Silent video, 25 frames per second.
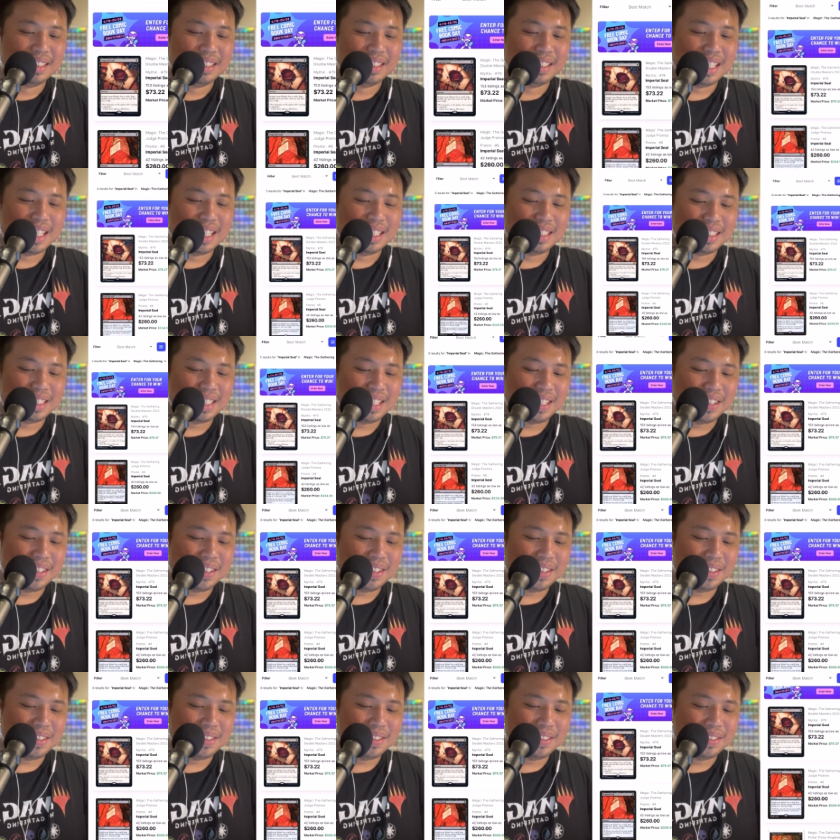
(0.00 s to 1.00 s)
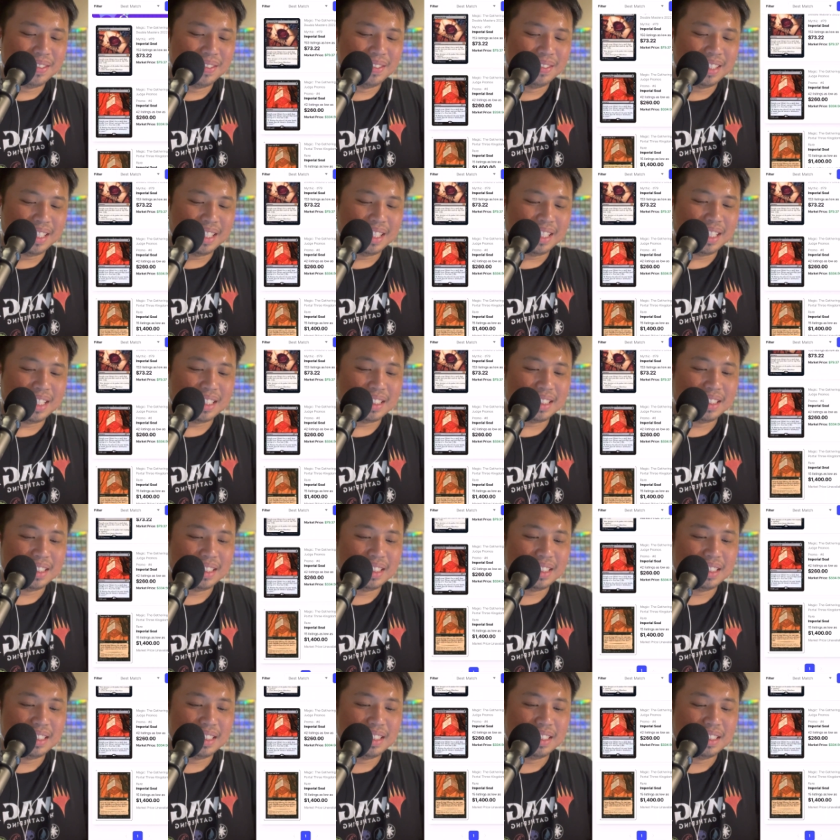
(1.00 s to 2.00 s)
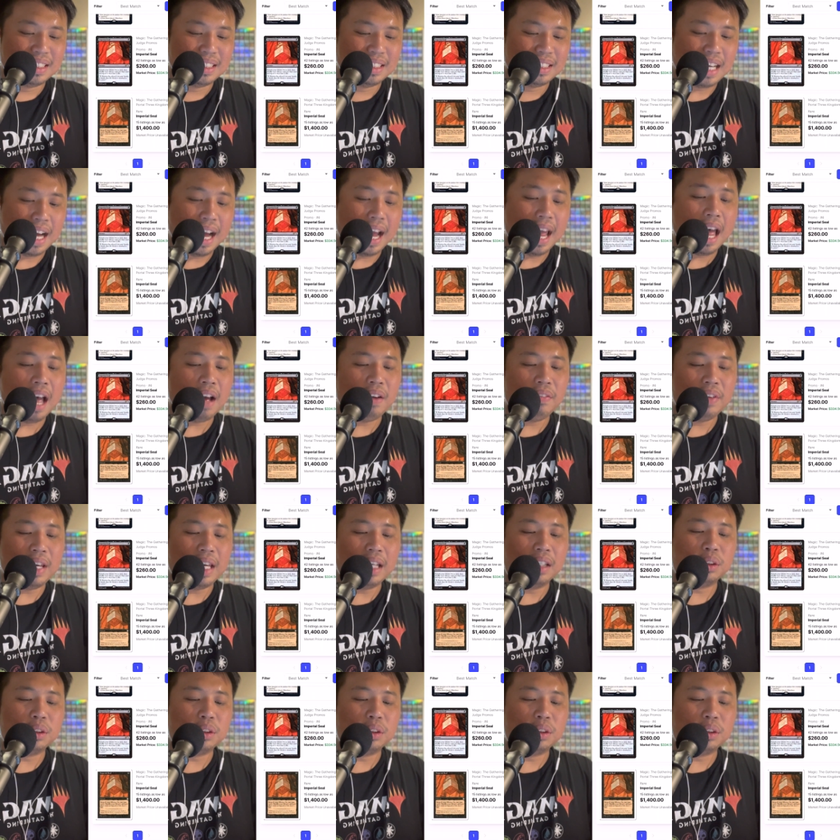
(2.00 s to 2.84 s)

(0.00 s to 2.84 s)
Let's go. Look at this. I have a